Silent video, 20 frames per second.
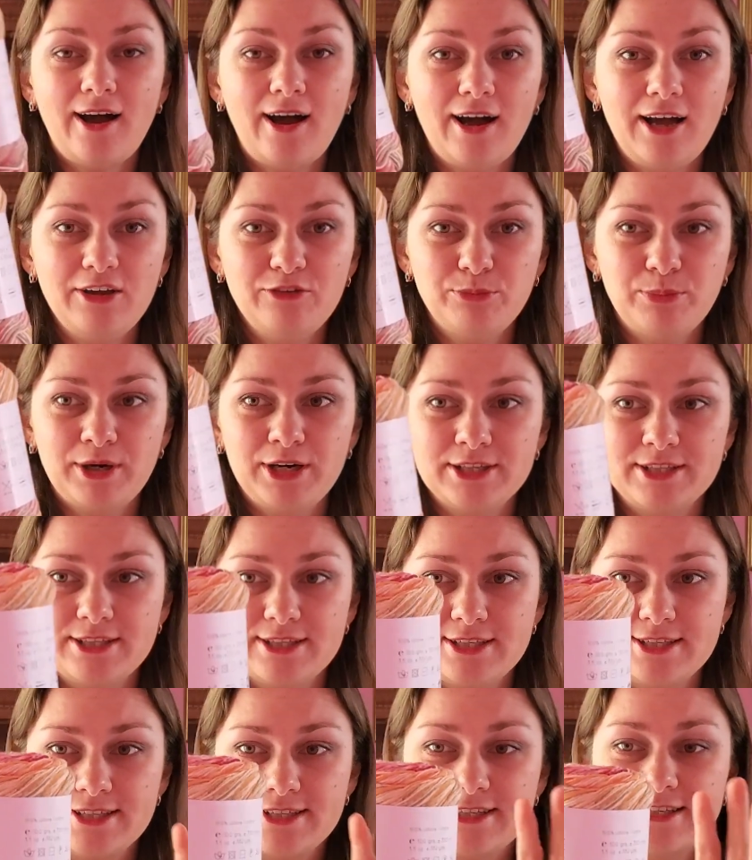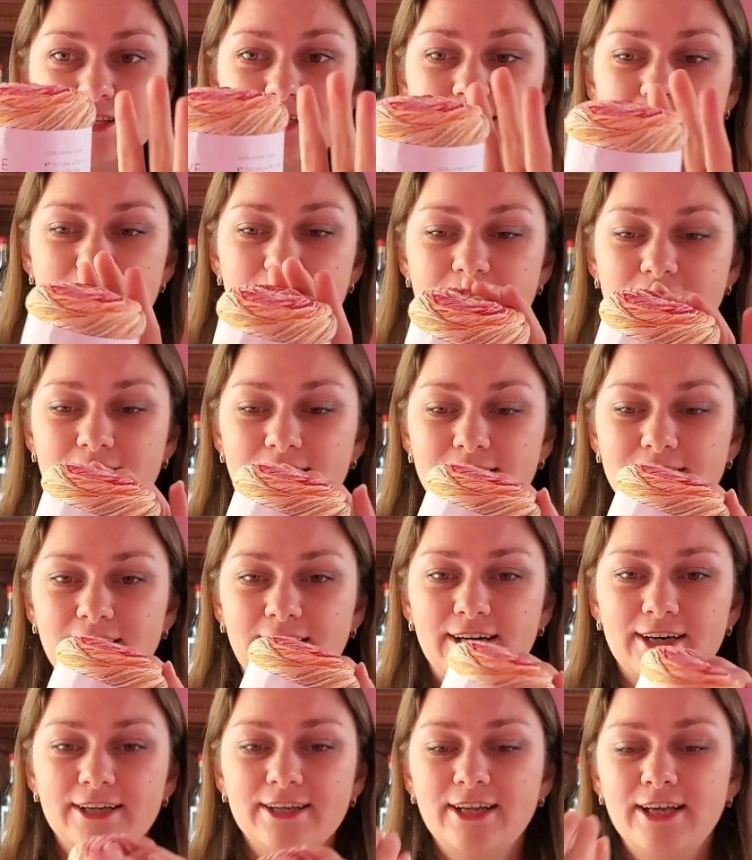I bought this
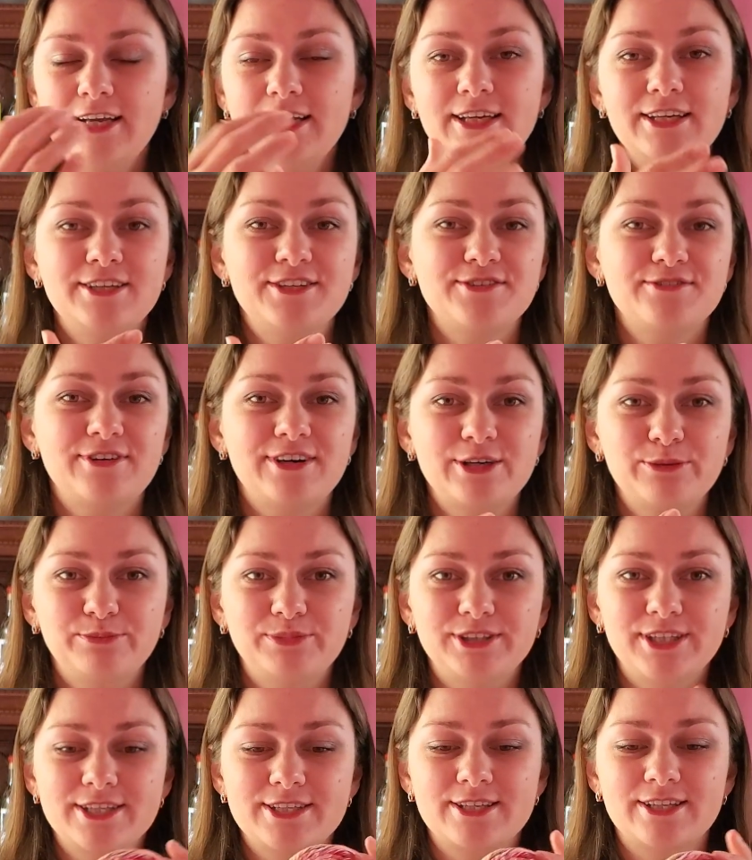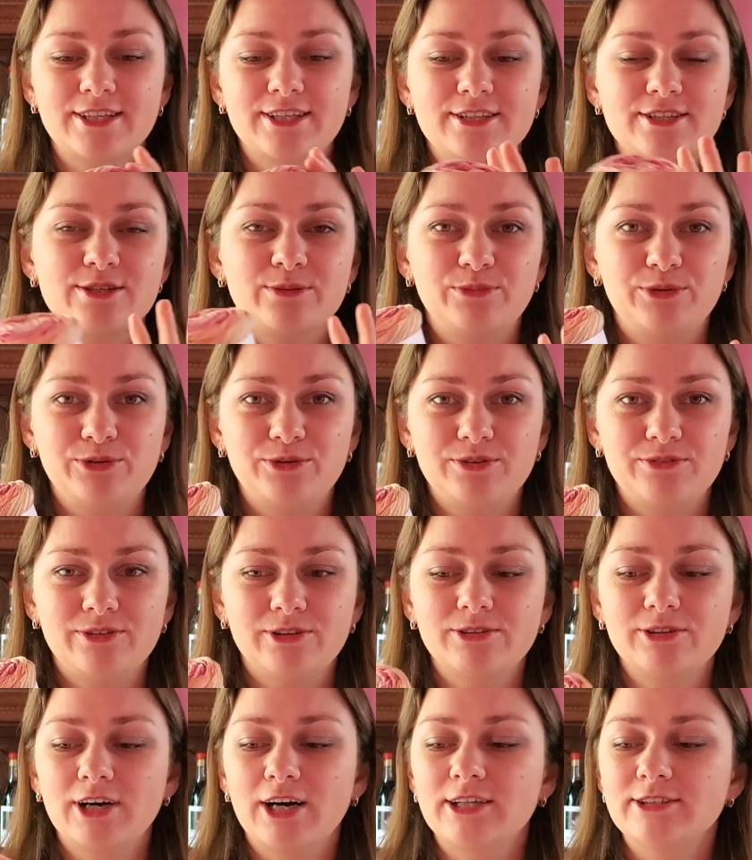yarn. It's very pleasant. It's a
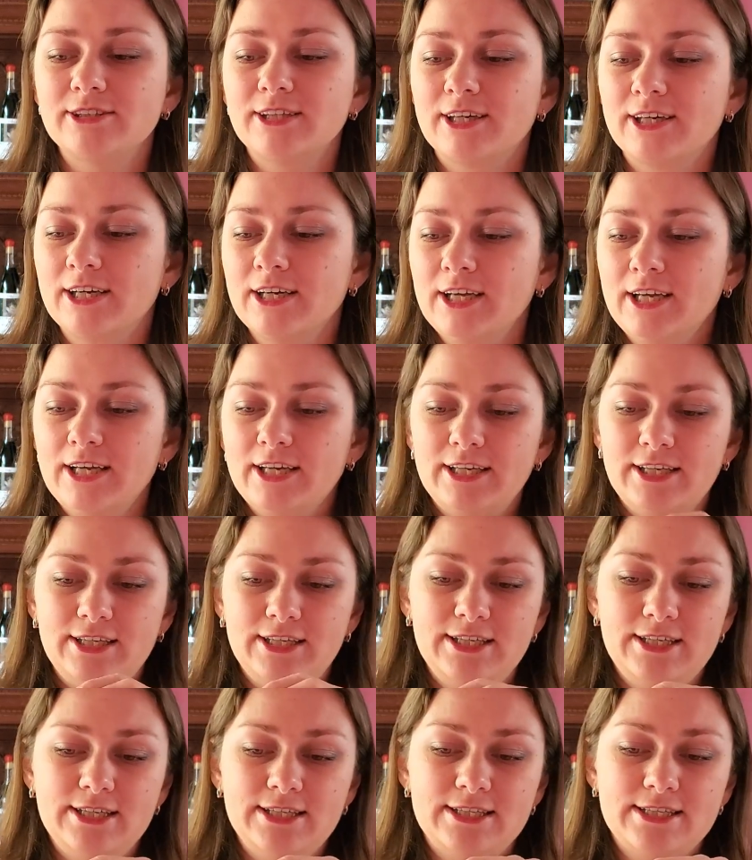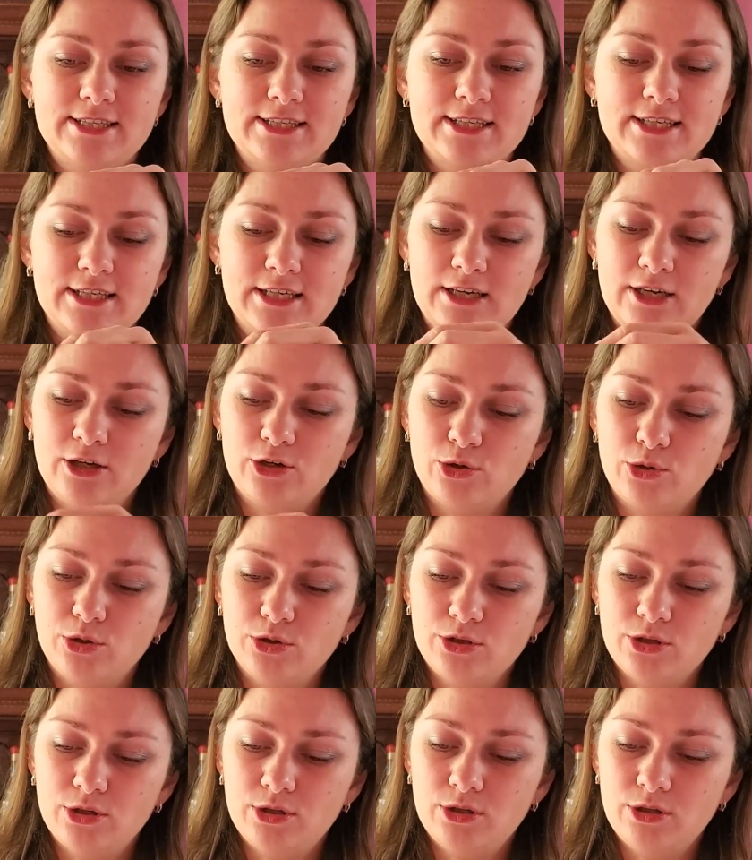beautiful color. It's
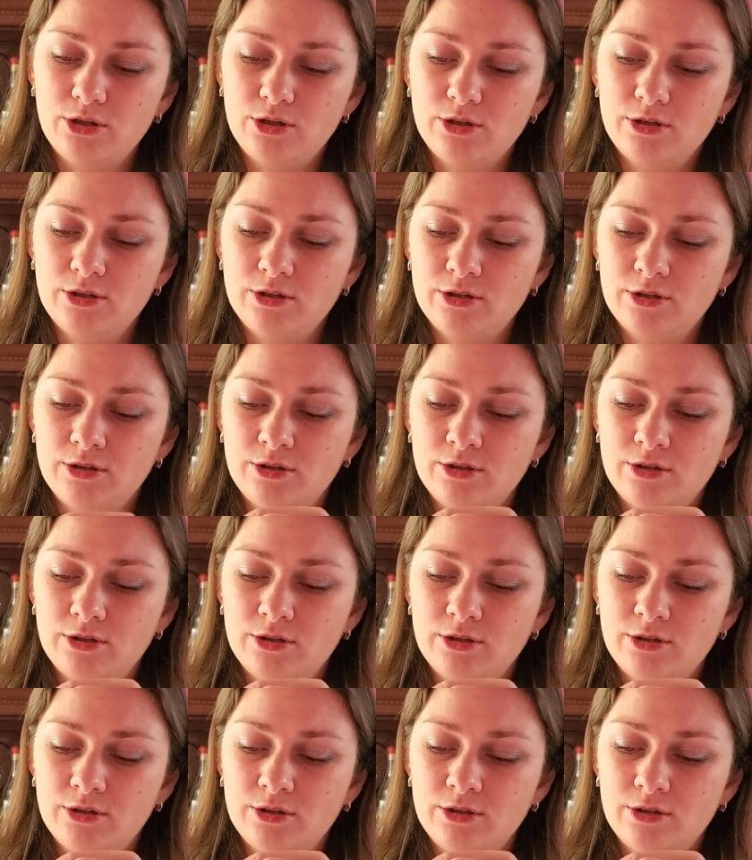cotton.